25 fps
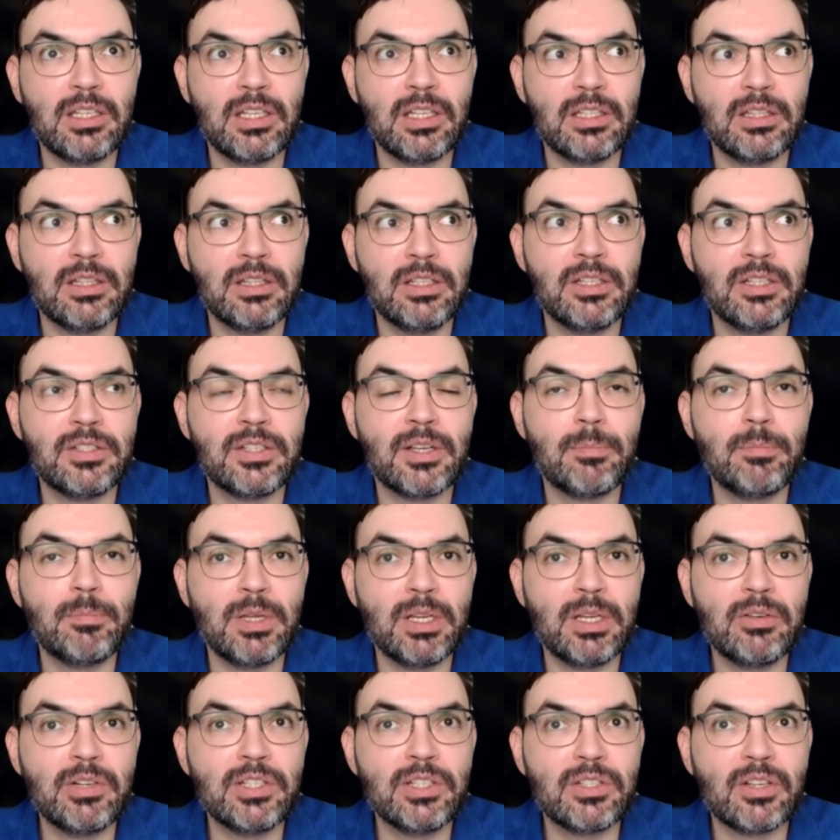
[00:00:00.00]
the
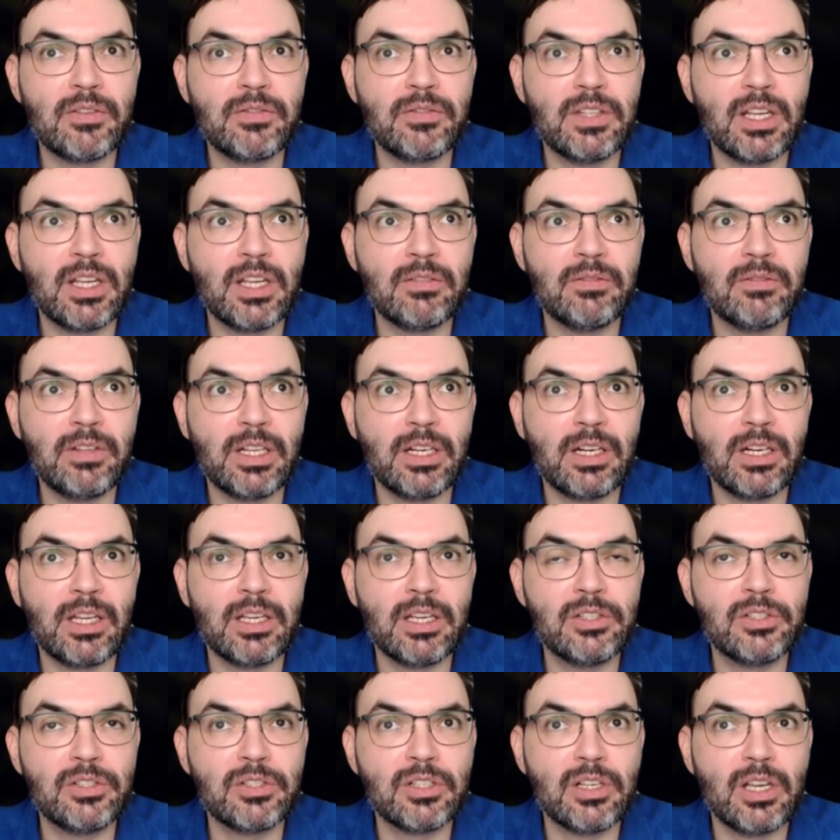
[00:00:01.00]
disappearance of that
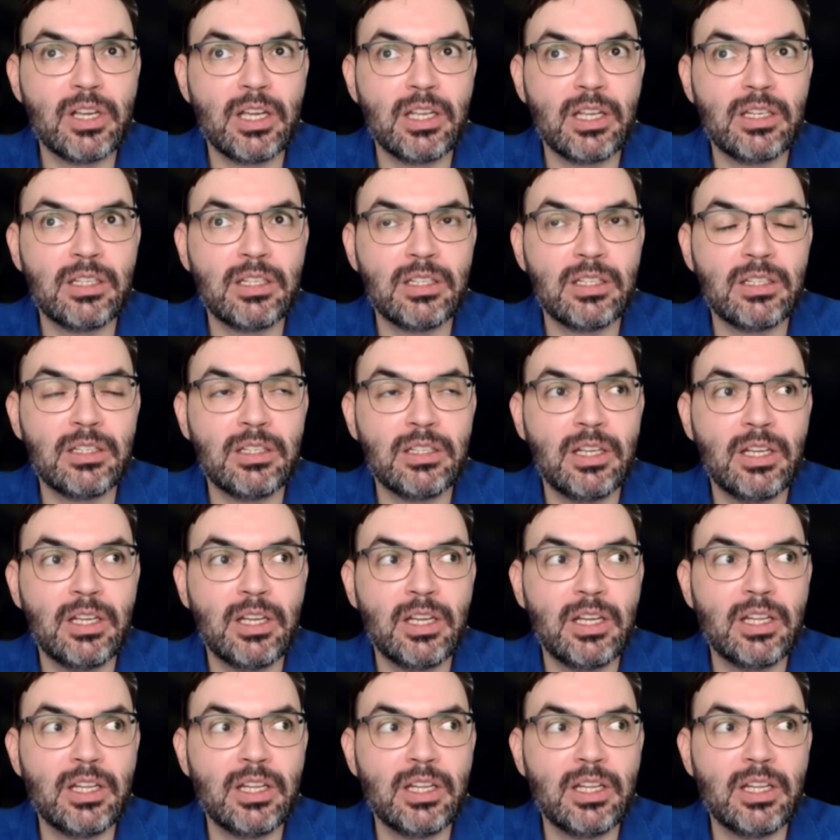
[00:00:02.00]
village and